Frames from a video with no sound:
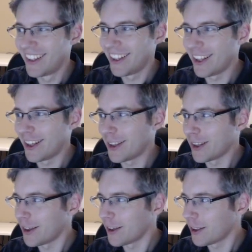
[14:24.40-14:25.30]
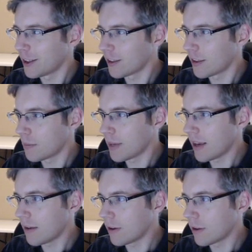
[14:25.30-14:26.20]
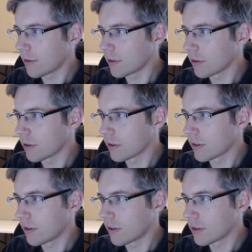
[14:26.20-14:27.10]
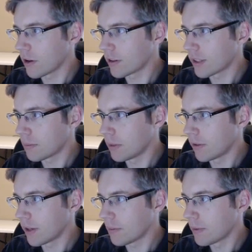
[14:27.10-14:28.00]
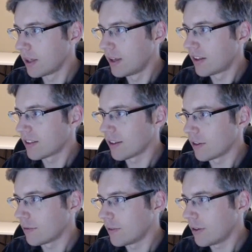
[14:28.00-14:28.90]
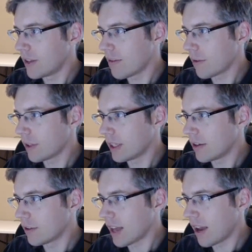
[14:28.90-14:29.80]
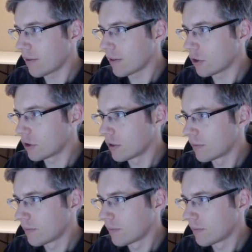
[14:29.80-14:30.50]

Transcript: then this is the behavior that results. So the stars get blown up. So you would never really use average.